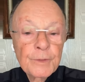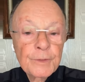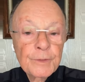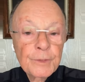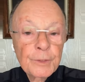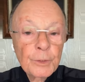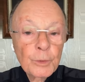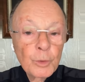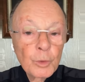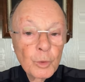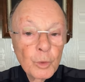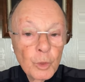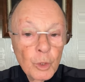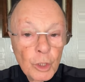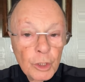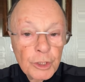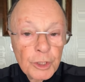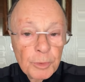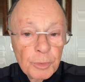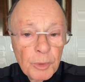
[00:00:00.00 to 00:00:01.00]
If in the
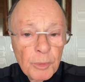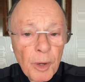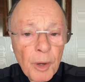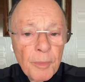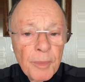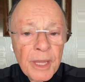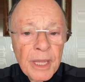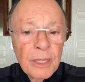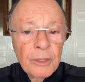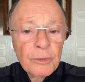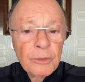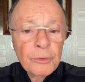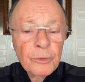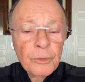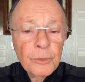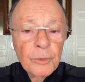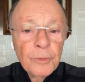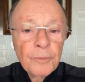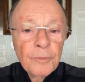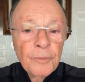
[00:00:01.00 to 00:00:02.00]
last
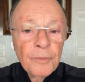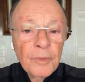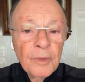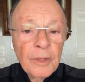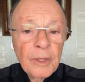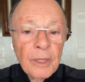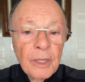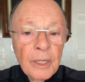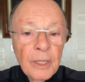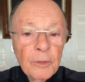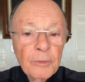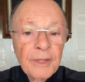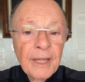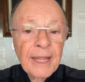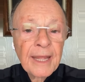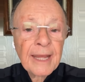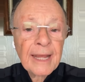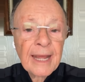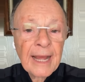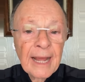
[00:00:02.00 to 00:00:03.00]
moment I
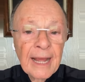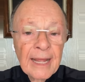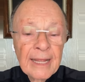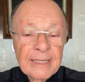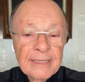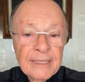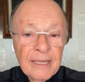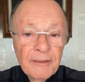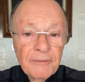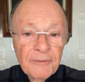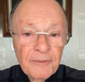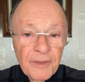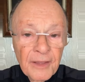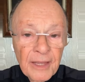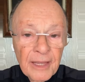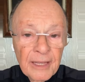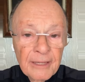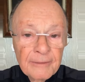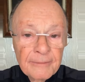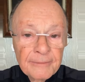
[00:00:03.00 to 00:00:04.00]
deny such
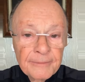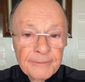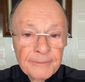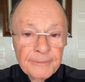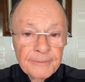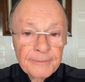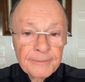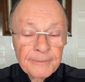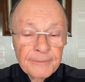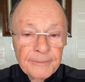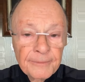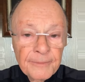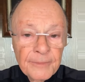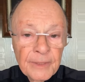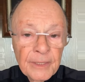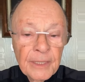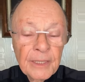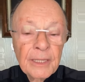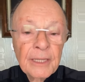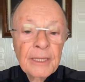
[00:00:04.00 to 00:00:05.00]
faith,
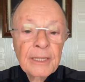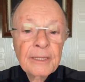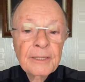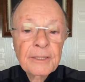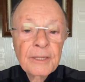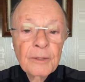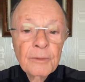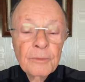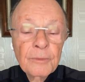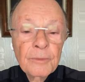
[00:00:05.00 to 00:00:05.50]
then